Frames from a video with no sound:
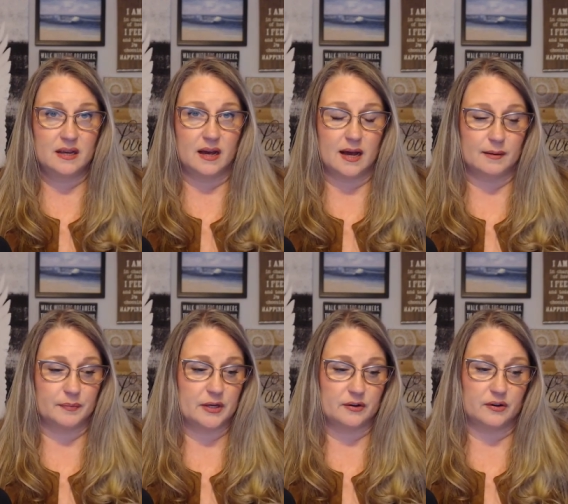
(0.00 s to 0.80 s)
Um,
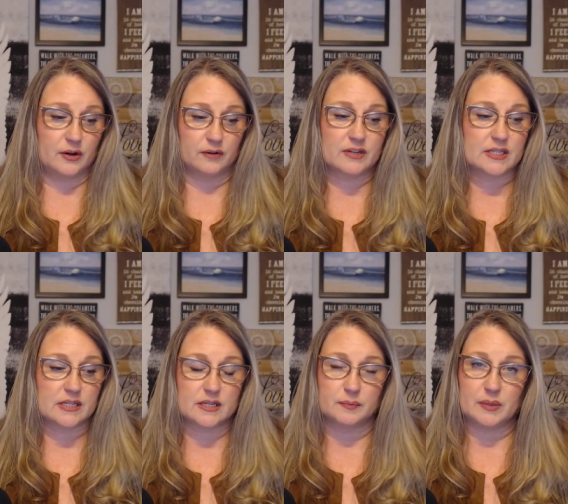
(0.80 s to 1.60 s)
the nervous
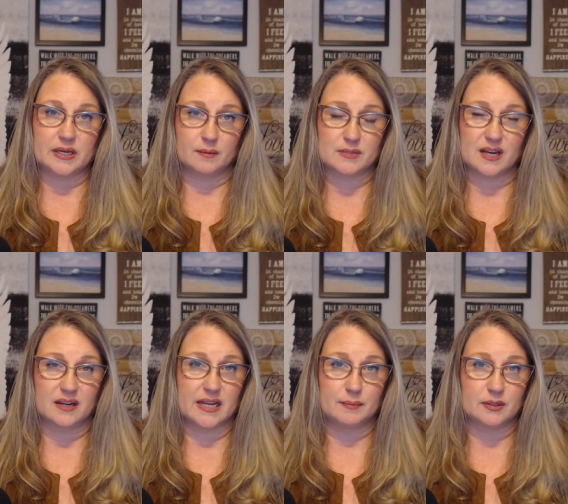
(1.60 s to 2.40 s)
system becomes
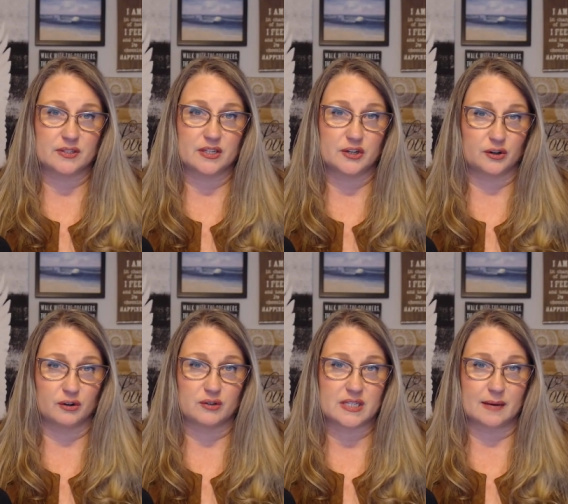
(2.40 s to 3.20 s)
unable to
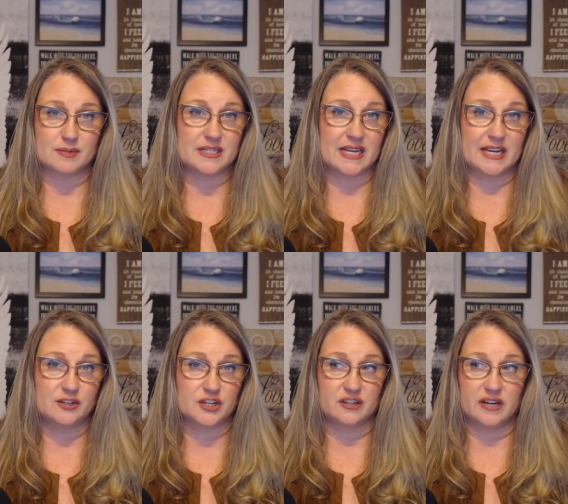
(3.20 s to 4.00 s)
neurocept
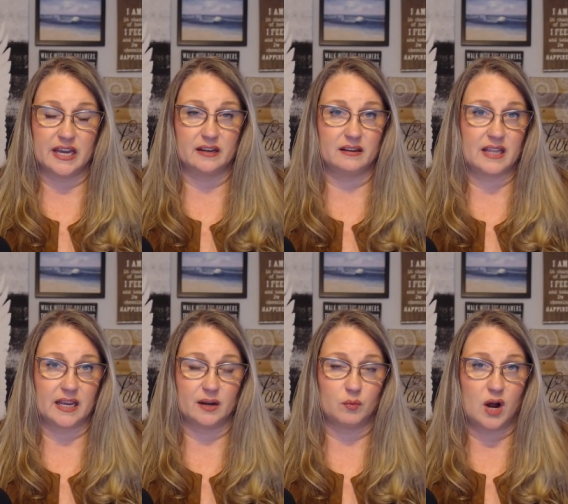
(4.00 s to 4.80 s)
danger, and they
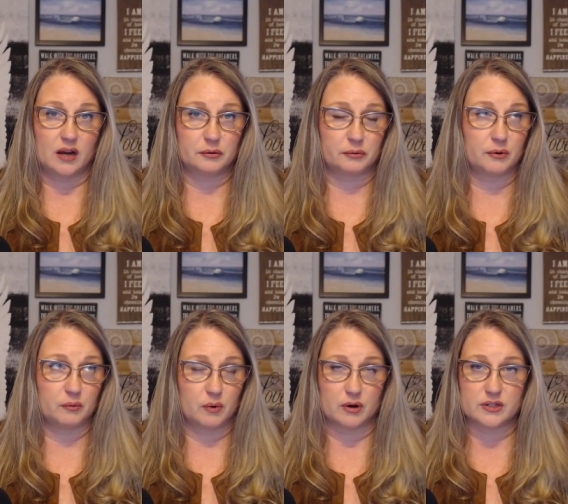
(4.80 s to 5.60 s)
can walk through a
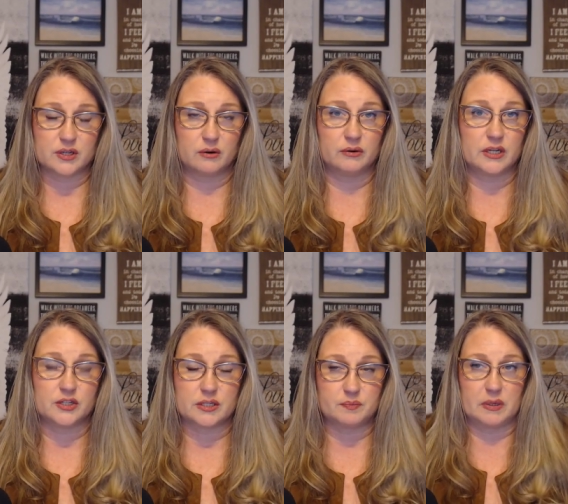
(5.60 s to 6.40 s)
war zone and
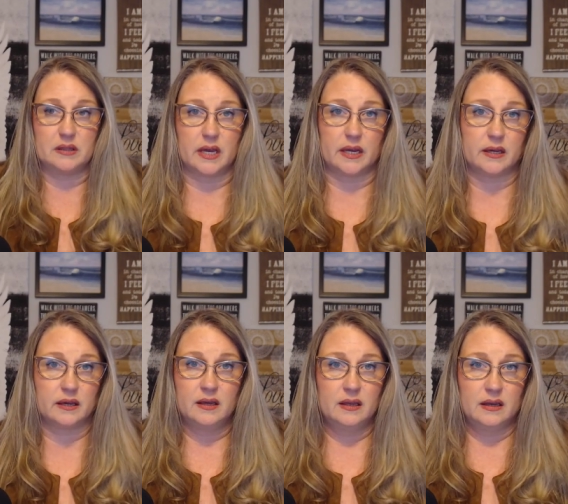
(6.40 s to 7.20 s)
just be like,
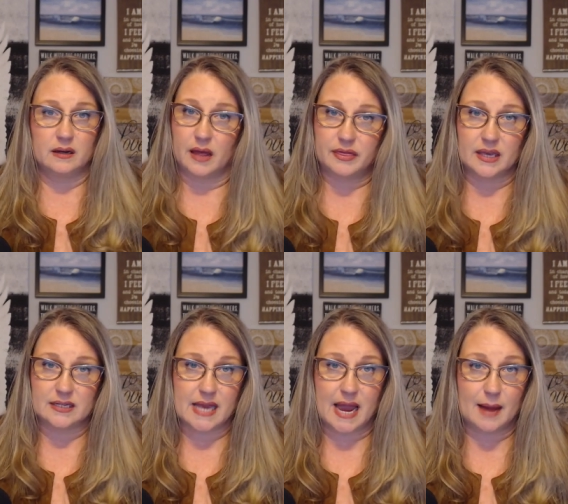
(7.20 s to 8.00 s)
nothing's
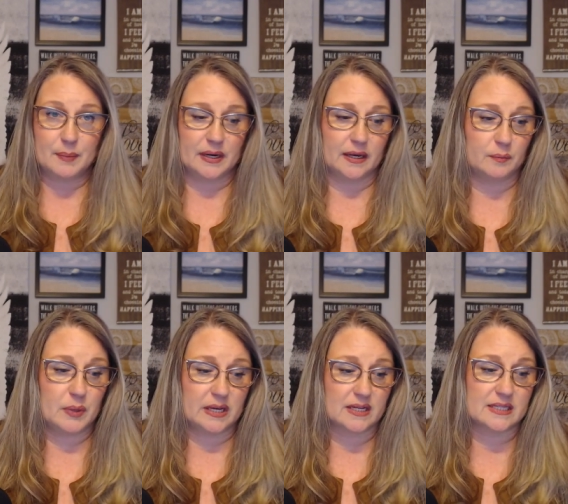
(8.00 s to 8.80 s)
happening,
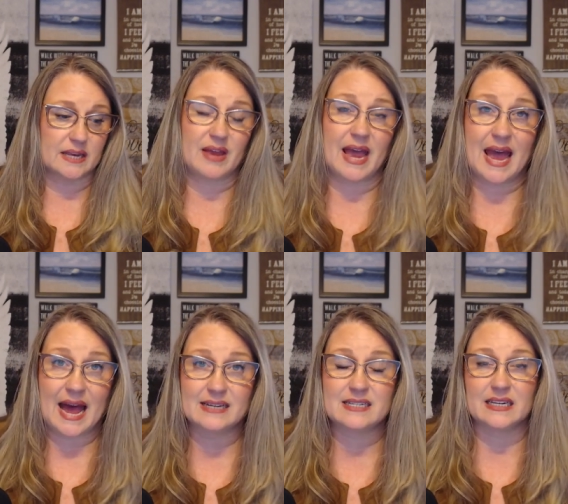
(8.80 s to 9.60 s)
because they've
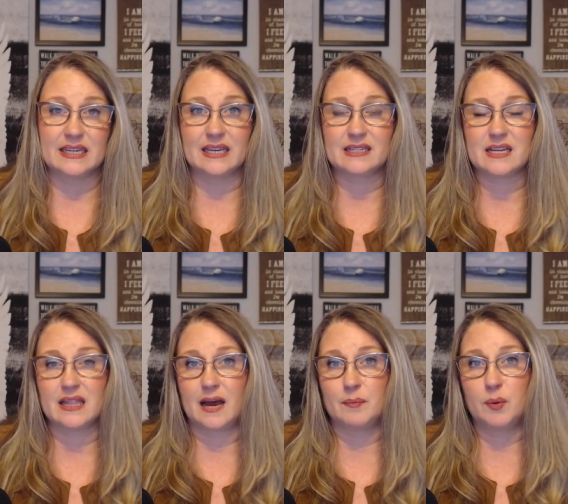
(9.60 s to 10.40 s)
had to get to
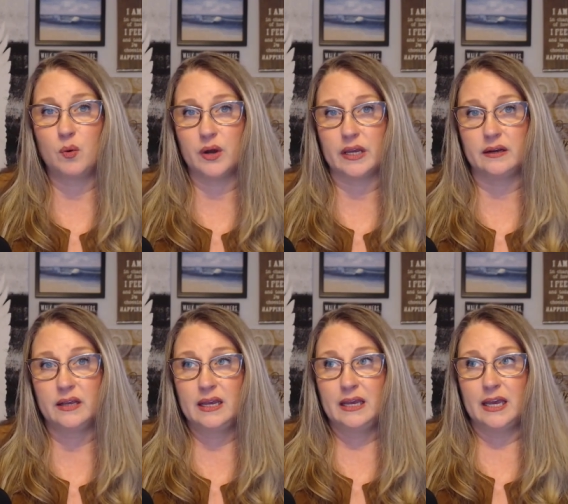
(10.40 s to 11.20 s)
that point
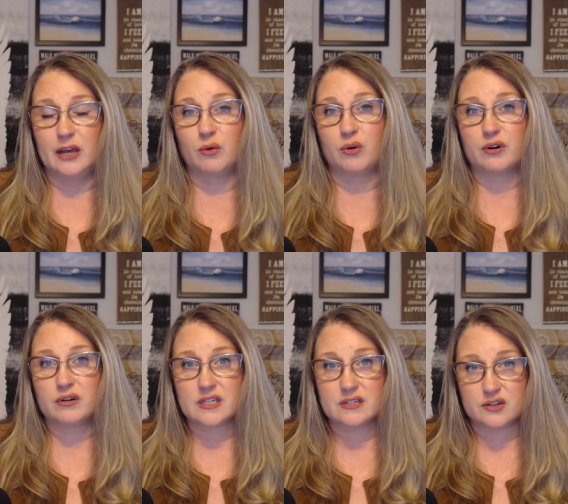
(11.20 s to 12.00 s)
in order
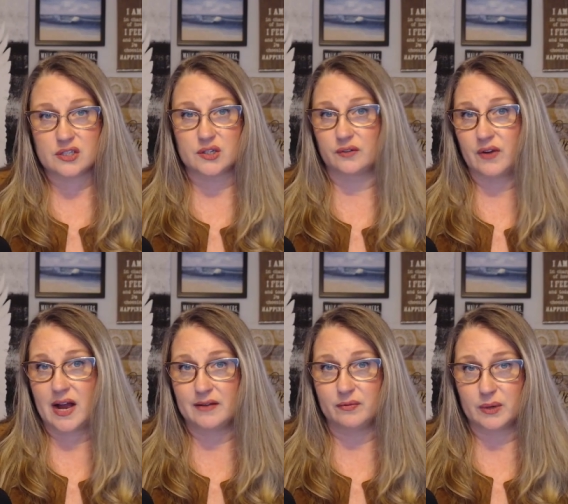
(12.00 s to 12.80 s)
to
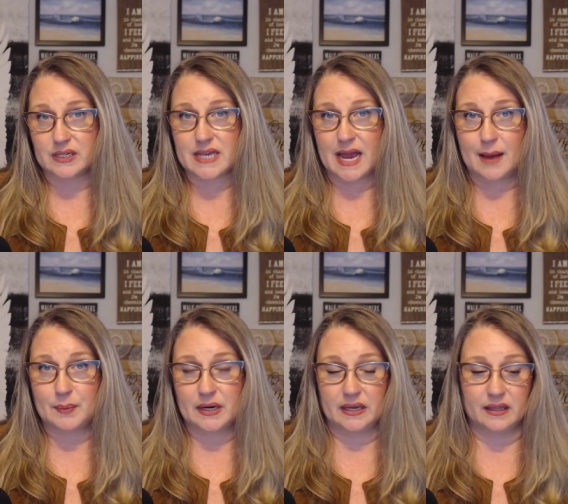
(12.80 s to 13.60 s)
survive what is
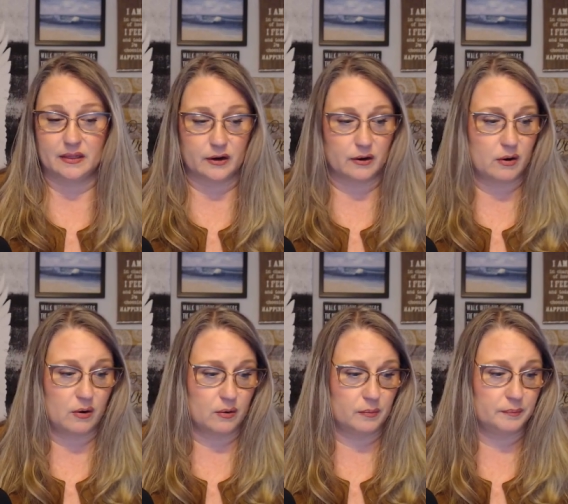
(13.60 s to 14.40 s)
happening in their
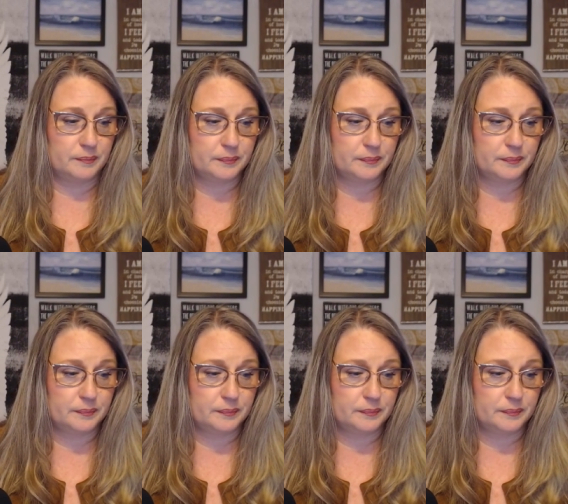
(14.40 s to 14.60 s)
home